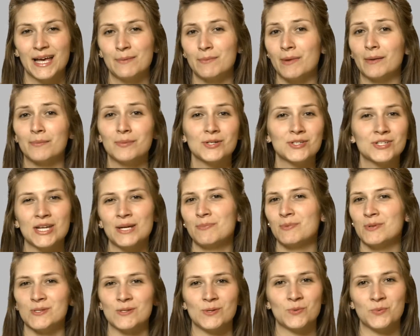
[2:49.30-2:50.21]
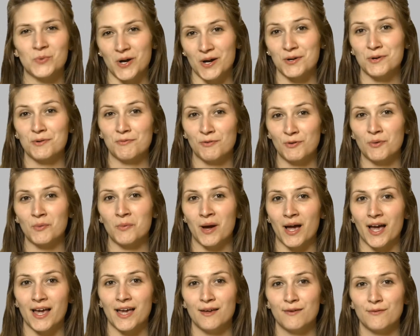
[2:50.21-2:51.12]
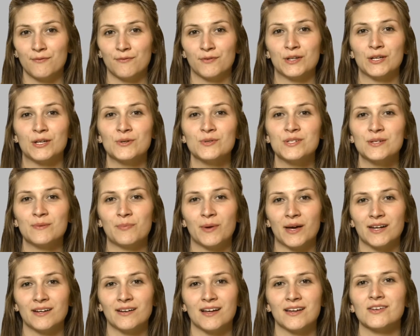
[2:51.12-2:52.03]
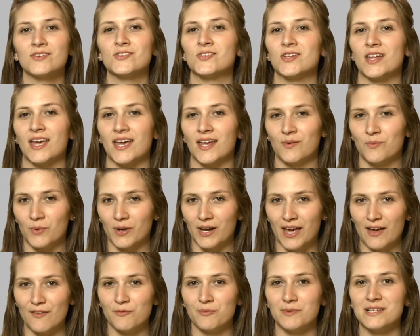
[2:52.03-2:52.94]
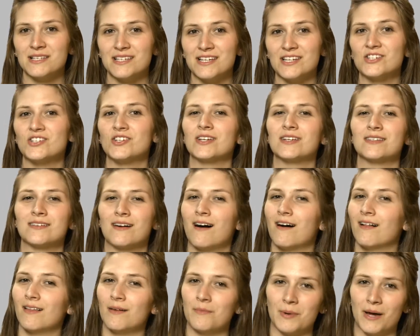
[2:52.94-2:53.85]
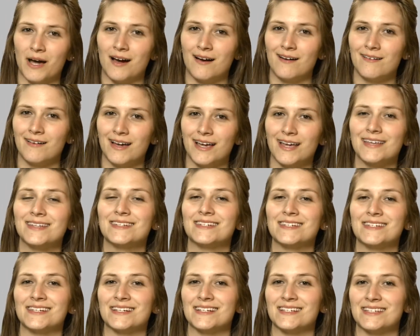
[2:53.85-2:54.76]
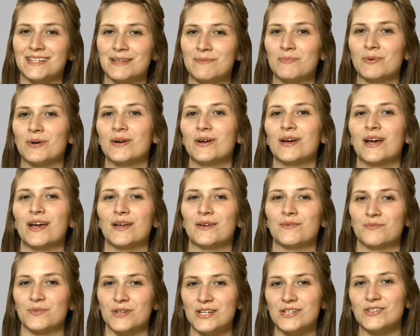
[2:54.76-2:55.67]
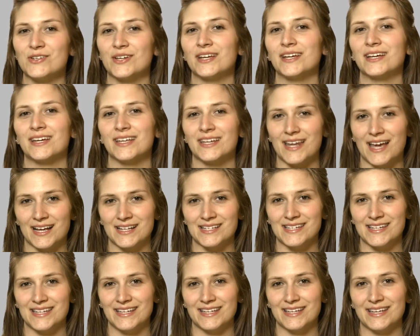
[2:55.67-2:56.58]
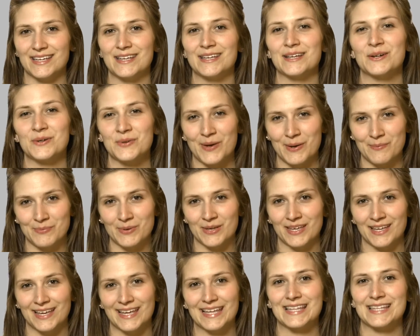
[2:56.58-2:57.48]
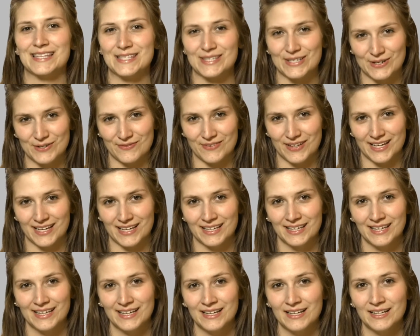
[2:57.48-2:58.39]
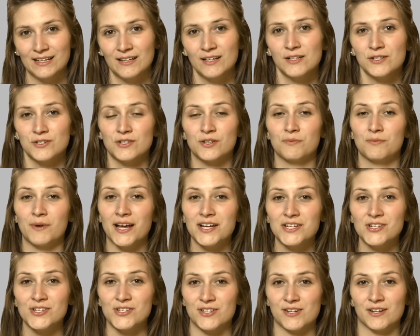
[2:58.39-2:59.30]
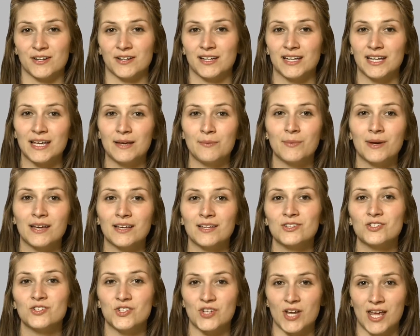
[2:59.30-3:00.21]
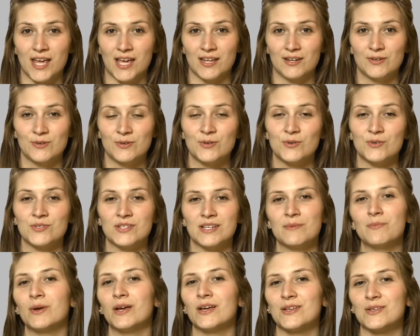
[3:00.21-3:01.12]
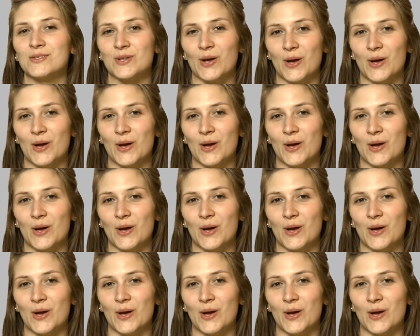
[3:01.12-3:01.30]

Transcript: Membership is a wonderful way for you to better understand what FBCG is all about and to dig deeper in reaching, connecting, equipping, and serving. To register, email Jan, whose email is